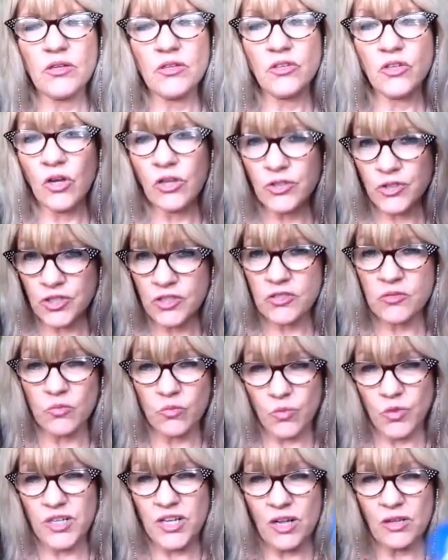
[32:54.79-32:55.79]

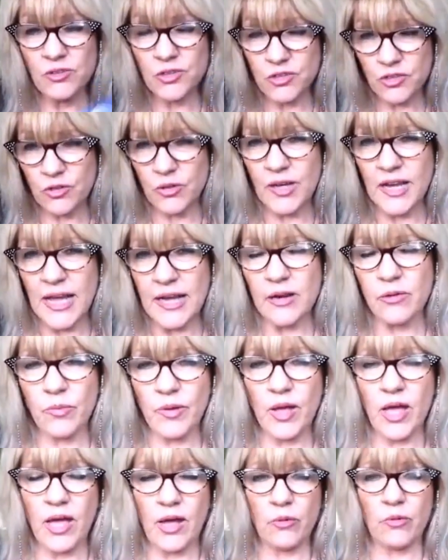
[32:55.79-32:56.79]
We don't just create
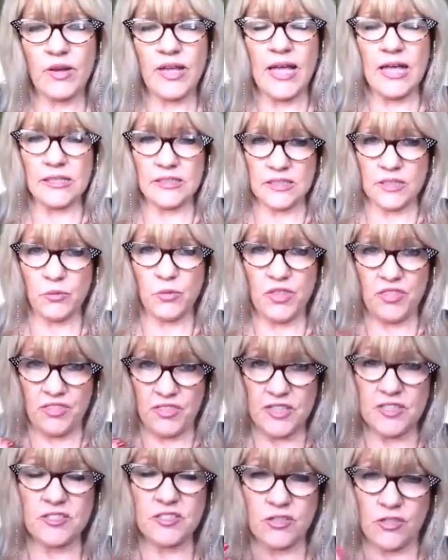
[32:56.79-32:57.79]
our reality
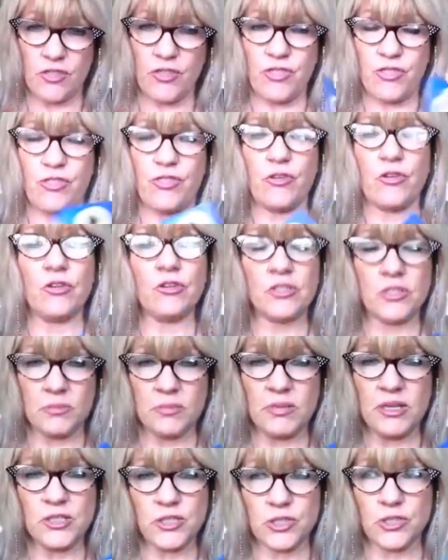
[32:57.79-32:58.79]
with this
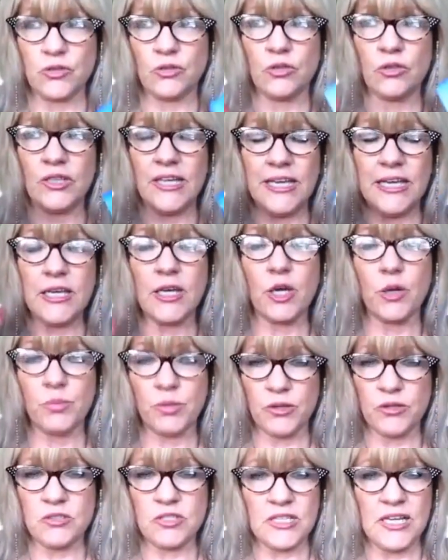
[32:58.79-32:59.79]
third-dimensional ego
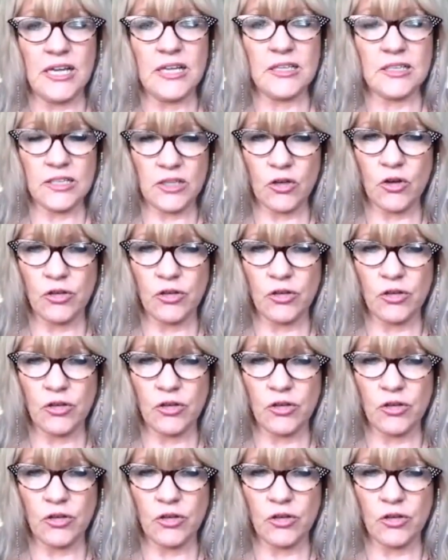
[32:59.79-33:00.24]
personality